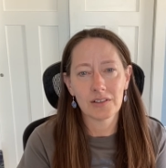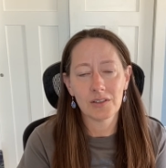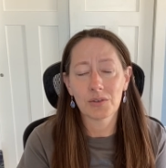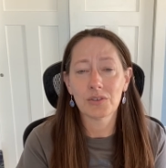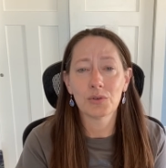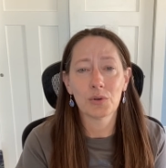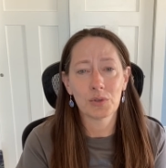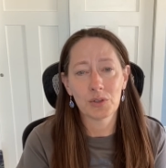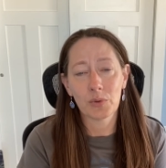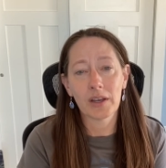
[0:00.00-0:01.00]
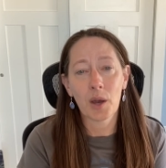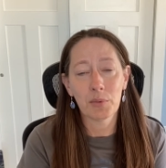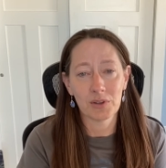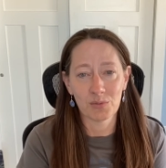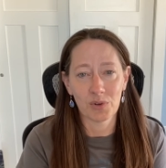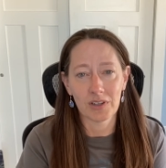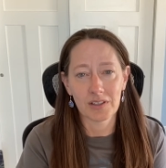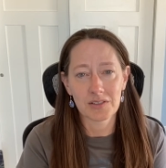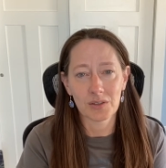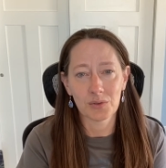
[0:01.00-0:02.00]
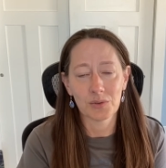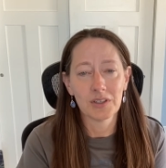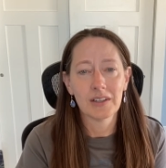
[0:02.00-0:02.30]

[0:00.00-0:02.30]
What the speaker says: You can do it when you wake up in the morning. So